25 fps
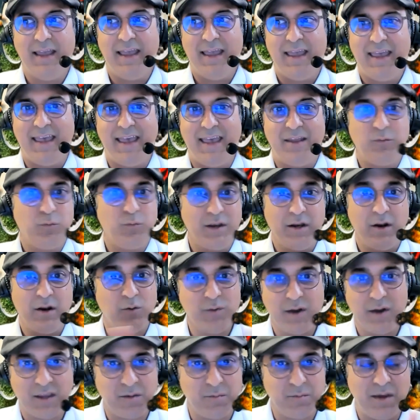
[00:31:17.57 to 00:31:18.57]
And we don't
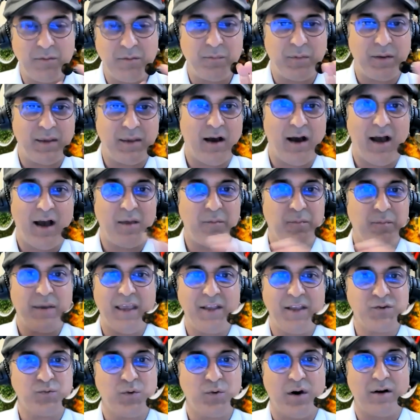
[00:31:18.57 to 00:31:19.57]
recommend P- high
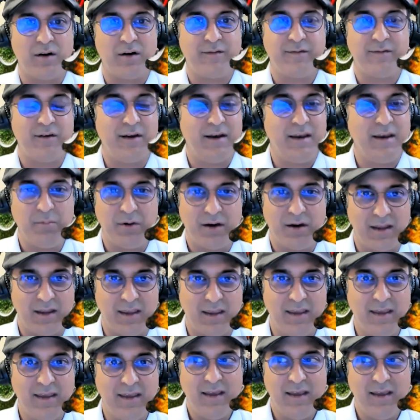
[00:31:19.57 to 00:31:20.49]
pH water for anybody